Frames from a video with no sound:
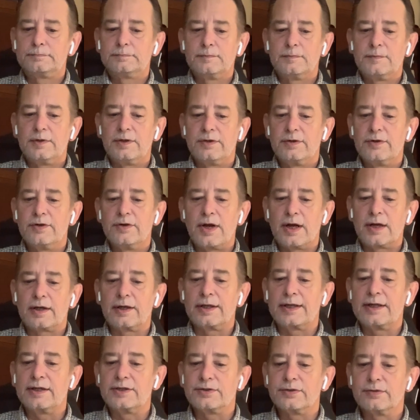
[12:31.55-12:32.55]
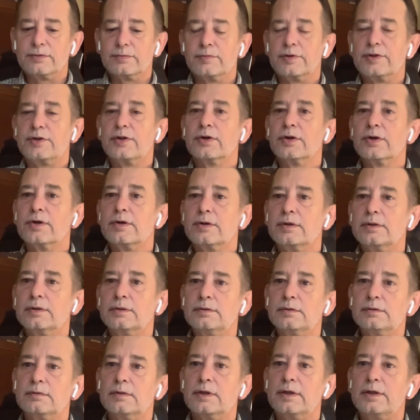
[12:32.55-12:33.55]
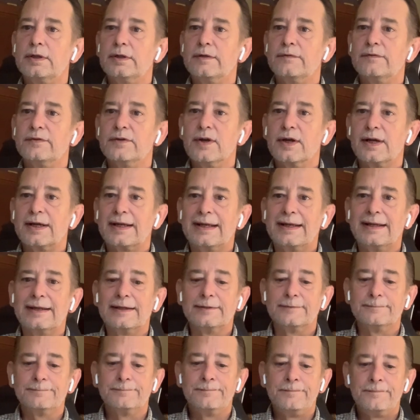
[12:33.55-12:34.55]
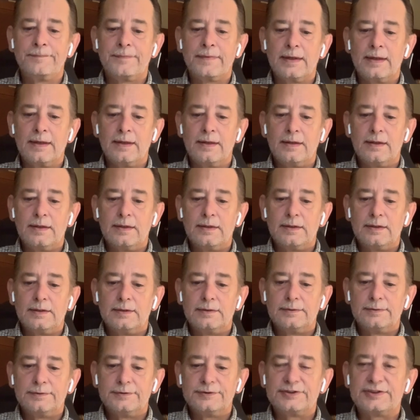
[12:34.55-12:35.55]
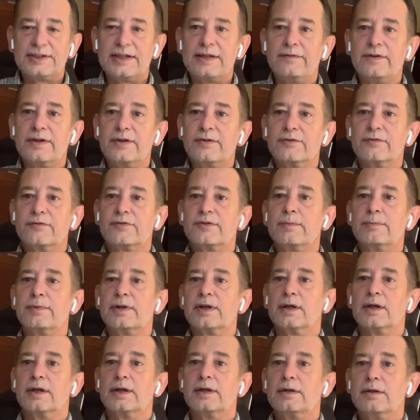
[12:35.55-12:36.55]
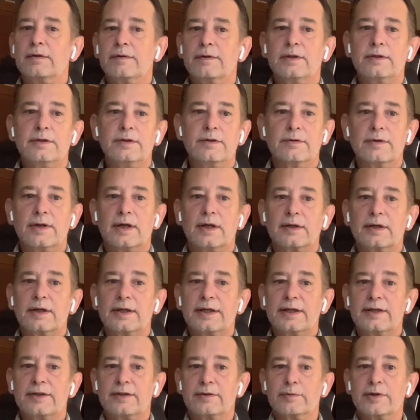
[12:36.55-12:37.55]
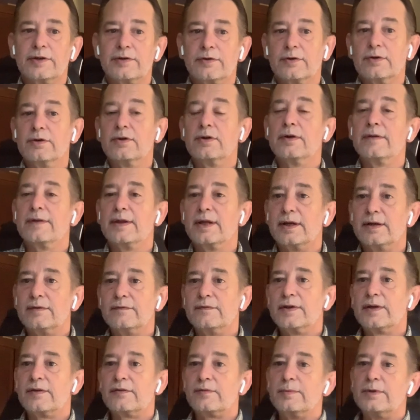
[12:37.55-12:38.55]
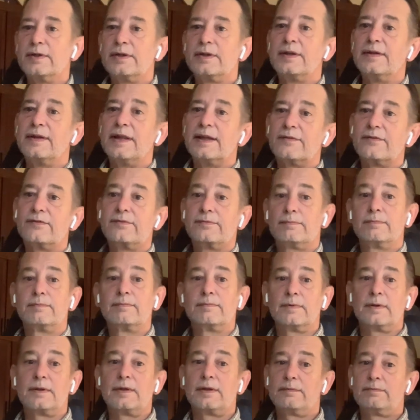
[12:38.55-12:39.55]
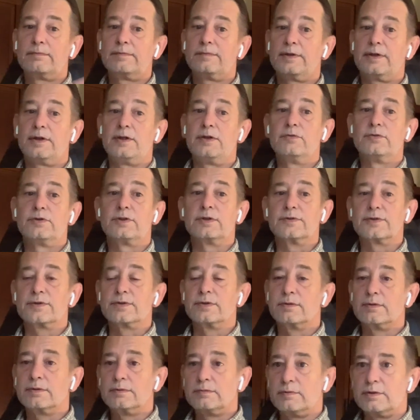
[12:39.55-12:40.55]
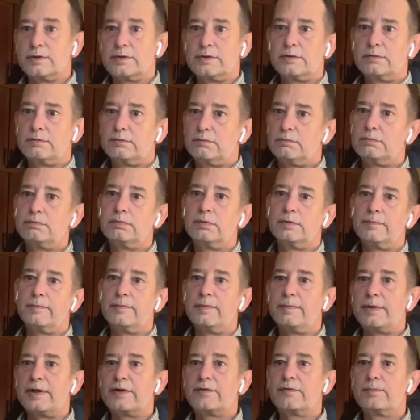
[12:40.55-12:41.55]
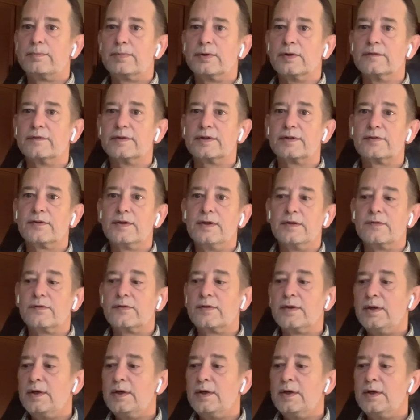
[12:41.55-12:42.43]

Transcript: you're not going to get your return, right? If you're not getting savings of some kind, then you're not going to get the return on that investment, and that's a huge concern, which makes perfect sense.